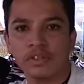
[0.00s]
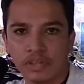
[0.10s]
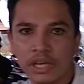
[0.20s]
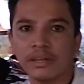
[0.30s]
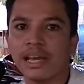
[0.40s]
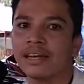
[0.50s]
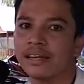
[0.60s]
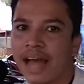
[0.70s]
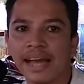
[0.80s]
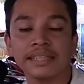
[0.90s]
since in
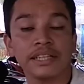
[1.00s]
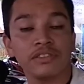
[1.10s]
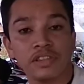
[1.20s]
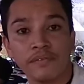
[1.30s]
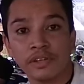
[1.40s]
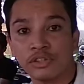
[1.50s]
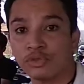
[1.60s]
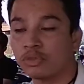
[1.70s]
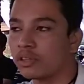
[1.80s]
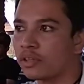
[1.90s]

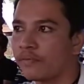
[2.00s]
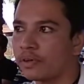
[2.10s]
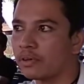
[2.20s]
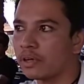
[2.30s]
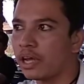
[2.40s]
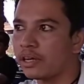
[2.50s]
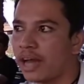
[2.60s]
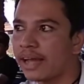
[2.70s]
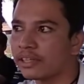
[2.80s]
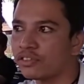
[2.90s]

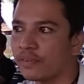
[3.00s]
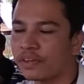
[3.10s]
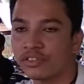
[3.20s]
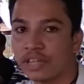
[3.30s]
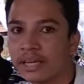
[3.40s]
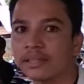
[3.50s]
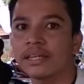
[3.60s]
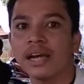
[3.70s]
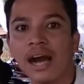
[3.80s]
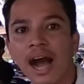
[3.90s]
1976
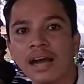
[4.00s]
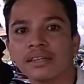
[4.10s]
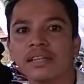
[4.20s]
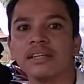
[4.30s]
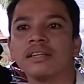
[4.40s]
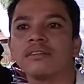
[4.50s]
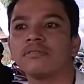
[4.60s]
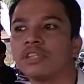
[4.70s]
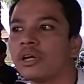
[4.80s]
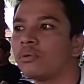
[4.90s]
until
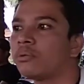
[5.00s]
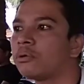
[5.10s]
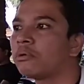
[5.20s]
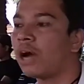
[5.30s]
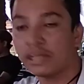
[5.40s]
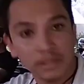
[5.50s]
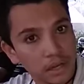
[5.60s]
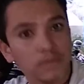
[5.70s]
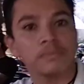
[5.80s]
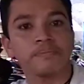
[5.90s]
until
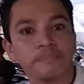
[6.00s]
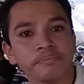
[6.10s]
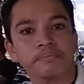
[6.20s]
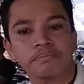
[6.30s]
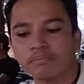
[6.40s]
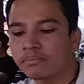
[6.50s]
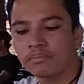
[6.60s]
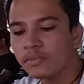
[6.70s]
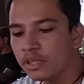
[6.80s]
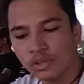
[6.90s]
now.
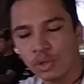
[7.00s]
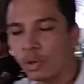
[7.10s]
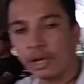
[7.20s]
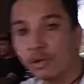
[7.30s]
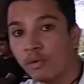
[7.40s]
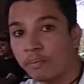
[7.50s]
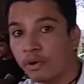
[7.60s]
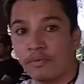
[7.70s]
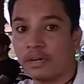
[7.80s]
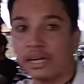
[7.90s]
So I do a
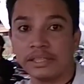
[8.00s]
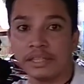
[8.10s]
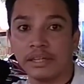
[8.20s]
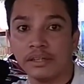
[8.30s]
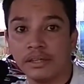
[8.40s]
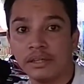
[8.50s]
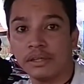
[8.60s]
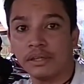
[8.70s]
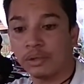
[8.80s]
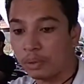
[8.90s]
program Aceh,
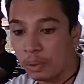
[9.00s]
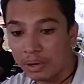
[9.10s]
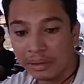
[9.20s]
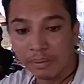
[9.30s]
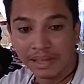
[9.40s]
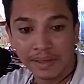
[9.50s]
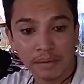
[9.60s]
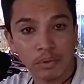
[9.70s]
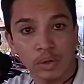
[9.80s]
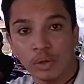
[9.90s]
not only by
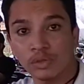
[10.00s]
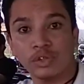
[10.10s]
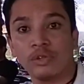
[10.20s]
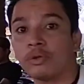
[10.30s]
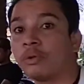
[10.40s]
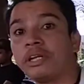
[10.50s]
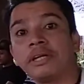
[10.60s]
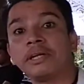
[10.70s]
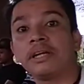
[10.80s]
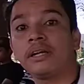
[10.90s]
that, but also
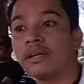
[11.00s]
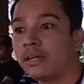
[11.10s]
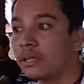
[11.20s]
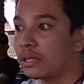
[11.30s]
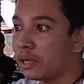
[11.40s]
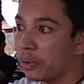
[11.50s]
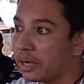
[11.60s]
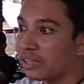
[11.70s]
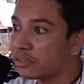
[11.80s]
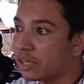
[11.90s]
cleaner
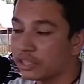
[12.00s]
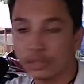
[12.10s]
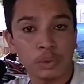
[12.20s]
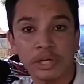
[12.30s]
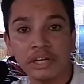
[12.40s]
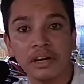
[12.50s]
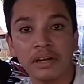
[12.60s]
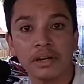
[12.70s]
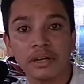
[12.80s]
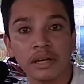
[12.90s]
nowadays. Aceh
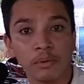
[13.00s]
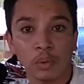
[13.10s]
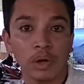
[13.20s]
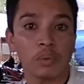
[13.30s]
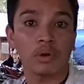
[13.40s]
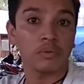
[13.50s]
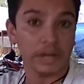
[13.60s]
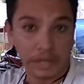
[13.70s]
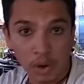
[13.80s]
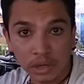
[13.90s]
cleaner #1
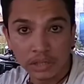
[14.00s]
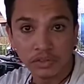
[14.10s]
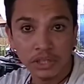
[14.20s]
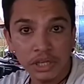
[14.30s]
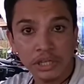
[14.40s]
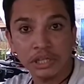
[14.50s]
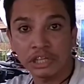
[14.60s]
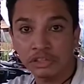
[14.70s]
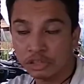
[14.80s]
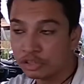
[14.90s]
worldwide nowadays.
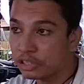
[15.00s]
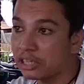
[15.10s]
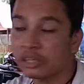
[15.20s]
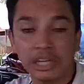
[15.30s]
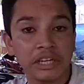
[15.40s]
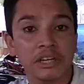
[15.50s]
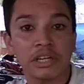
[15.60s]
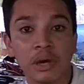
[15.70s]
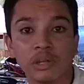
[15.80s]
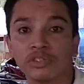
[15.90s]
The international cleaner
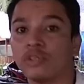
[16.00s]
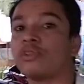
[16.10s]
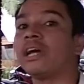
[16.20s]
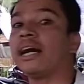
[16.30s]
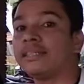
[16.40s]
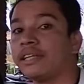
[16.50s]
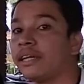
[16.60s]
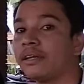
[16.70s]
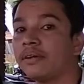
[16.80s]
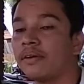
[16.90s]
nowadays only Aceh.
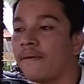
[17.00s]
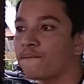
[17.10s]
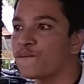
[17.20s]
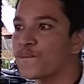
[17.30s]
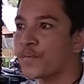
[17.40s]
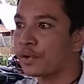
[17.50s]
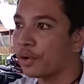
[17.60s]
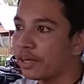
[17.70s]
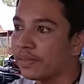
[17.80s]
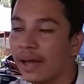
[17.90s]
Not
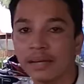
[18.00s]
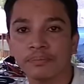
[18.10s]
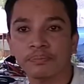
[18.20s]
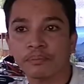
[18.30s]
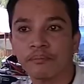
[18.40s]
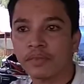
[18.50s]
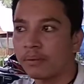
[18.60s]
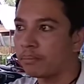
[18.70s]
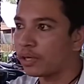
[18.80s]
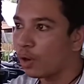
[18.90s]
only that,
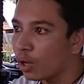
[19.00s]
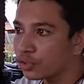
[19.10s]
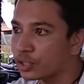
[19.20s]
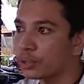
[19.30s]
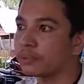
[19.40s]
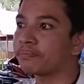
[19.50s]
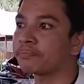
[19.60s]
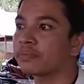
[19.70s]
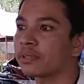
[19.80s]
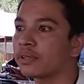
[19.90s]
but also
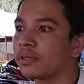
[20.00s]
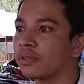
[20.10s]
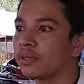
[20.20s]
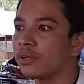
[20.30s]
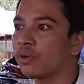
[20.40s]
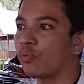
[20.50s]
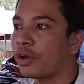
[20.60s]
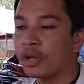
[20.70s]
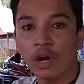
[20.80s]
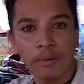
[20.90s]

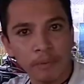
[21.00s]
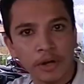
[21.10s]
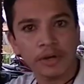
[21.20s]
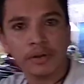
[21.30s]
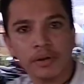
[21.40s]
when you go abroad,